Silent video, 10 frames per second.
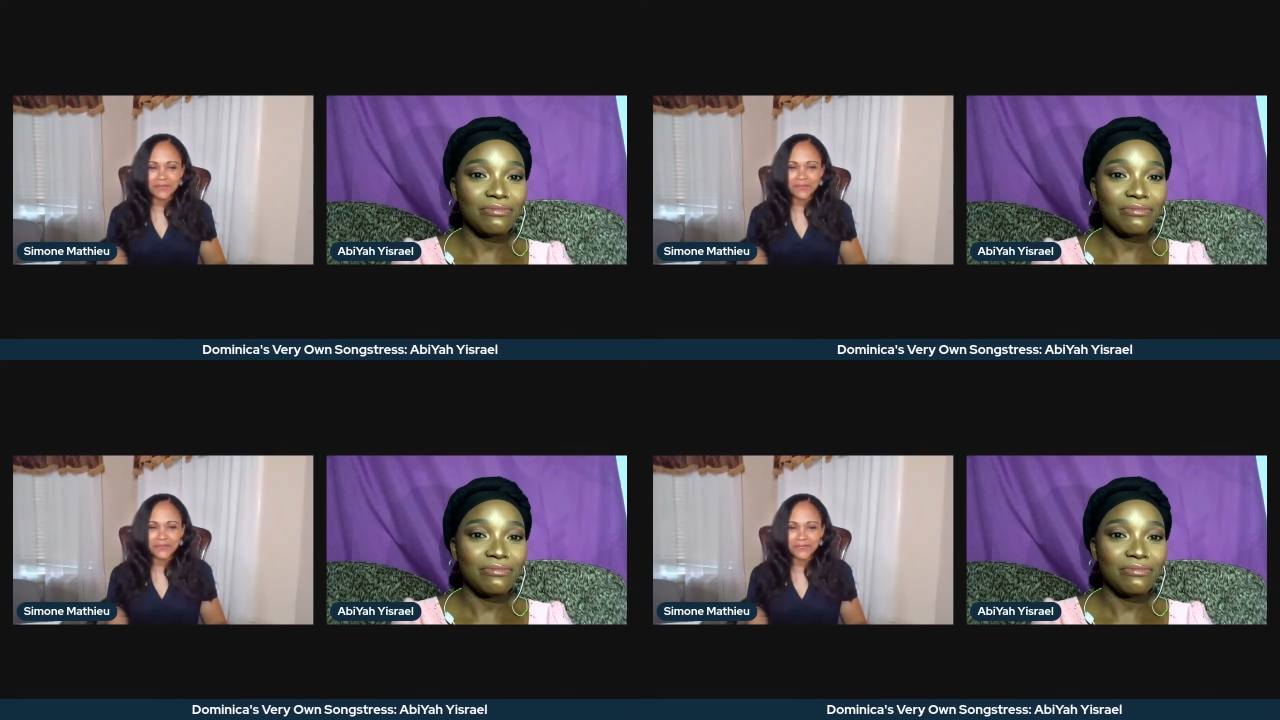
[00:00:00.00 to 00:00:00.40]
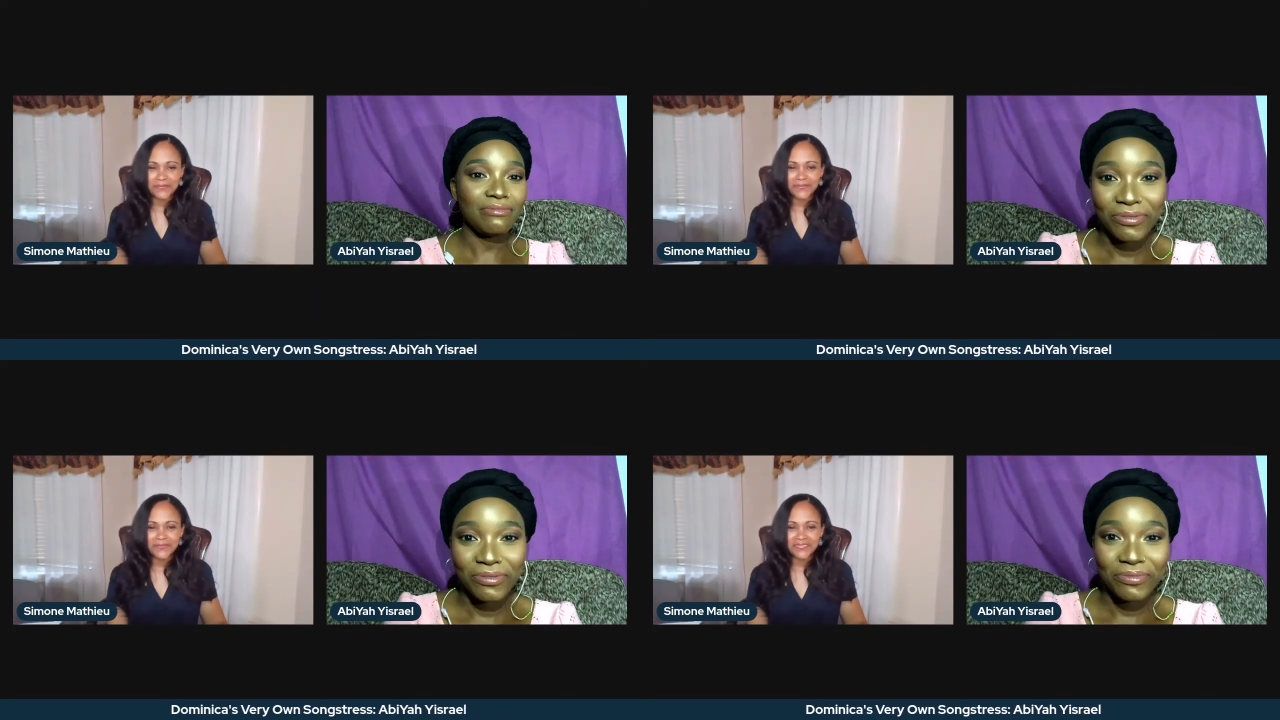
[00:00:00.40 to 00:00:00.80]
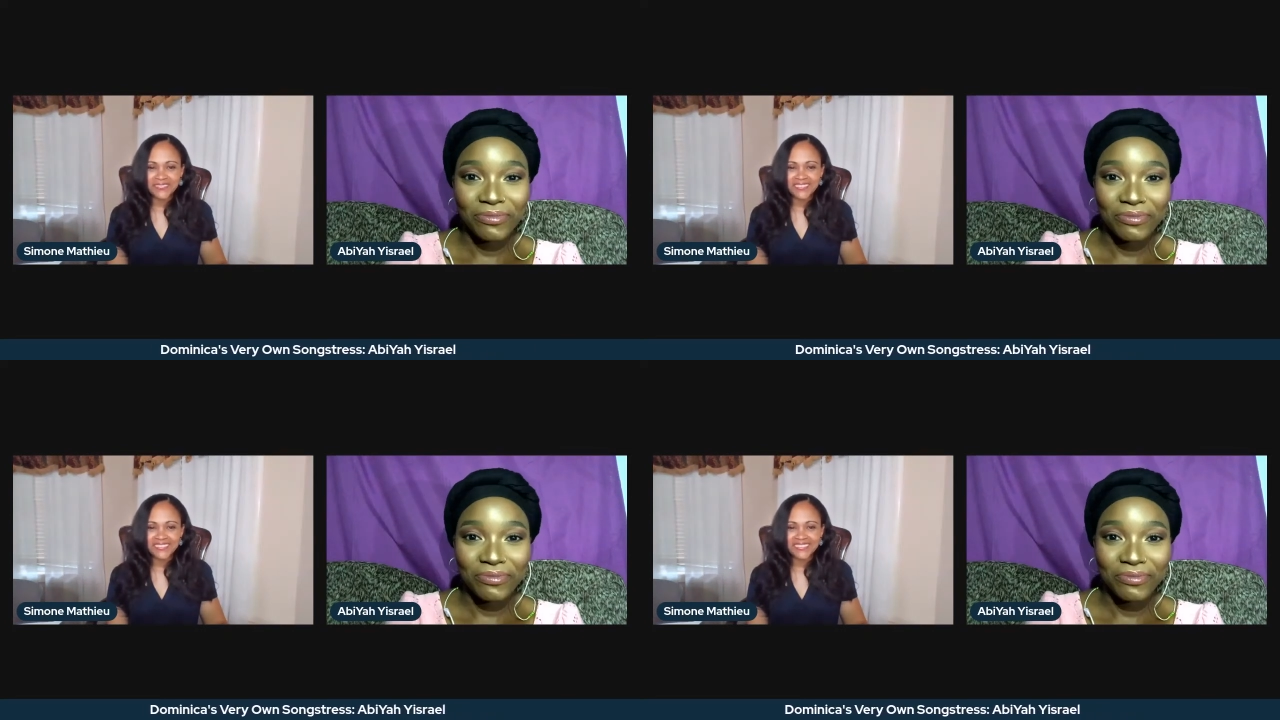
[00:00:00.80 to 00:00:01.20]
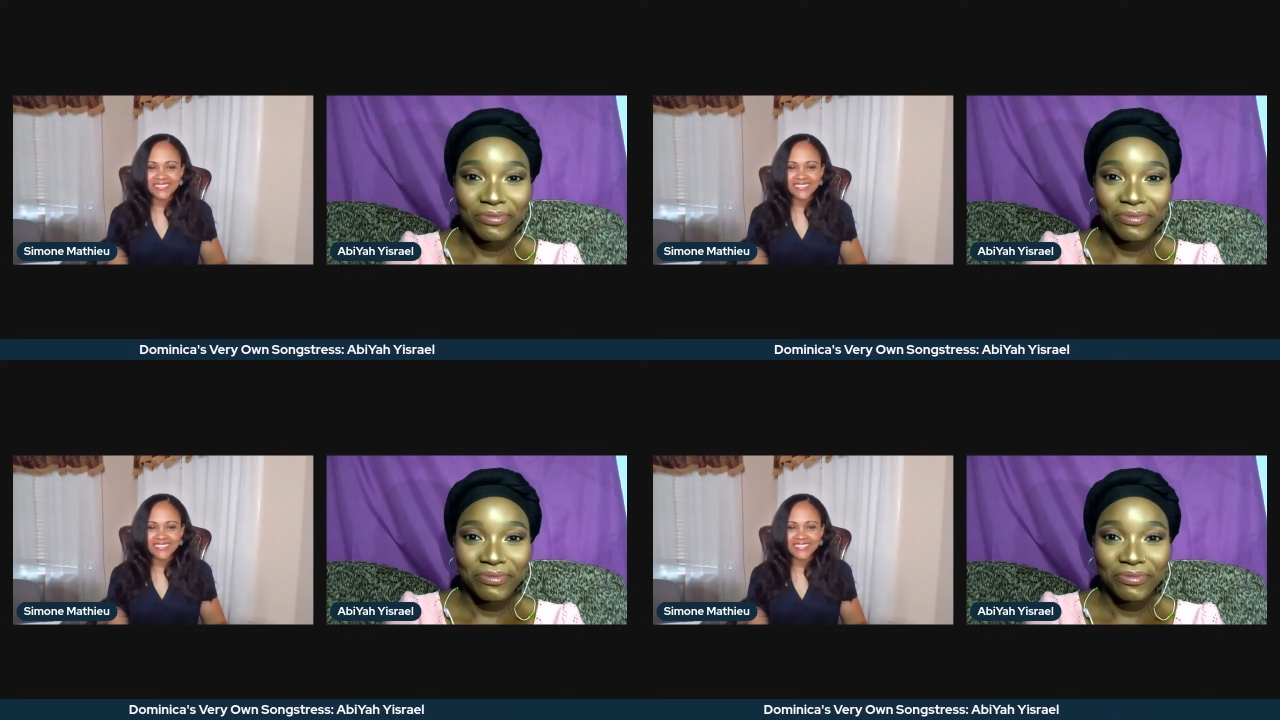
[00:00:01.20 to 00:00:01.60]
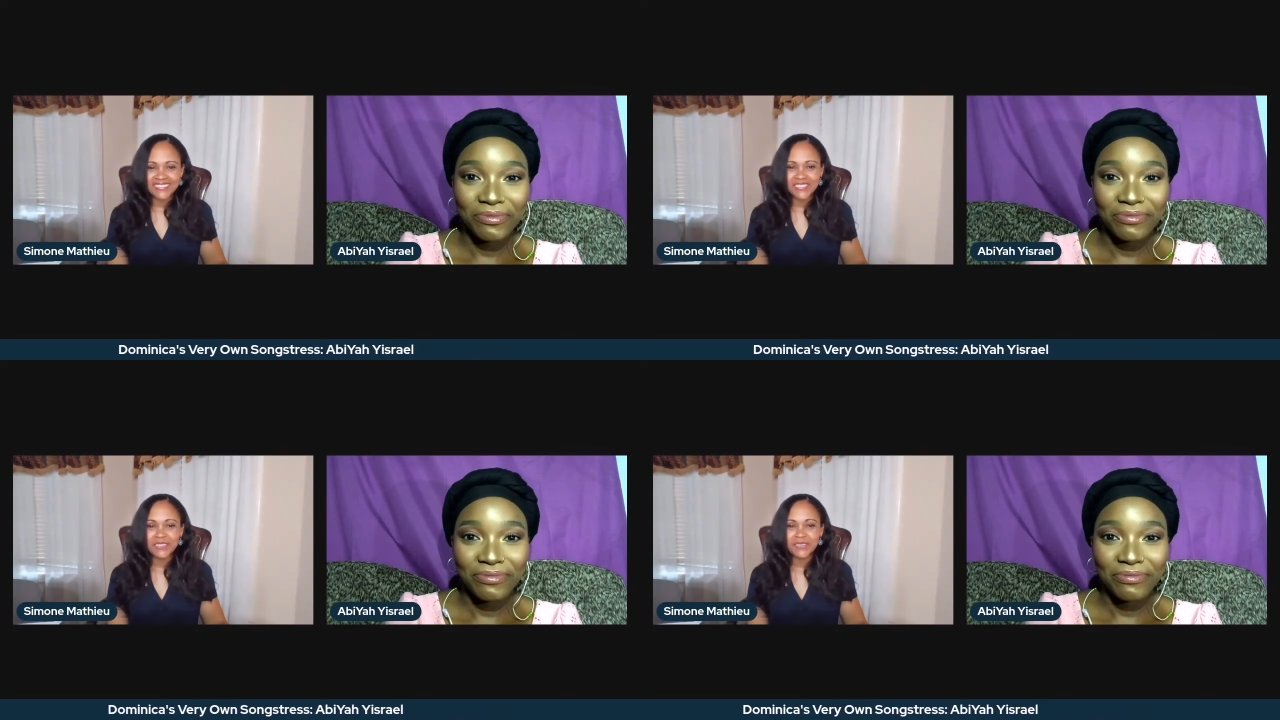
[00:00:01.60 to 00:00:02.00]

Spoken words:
Nobody speaks.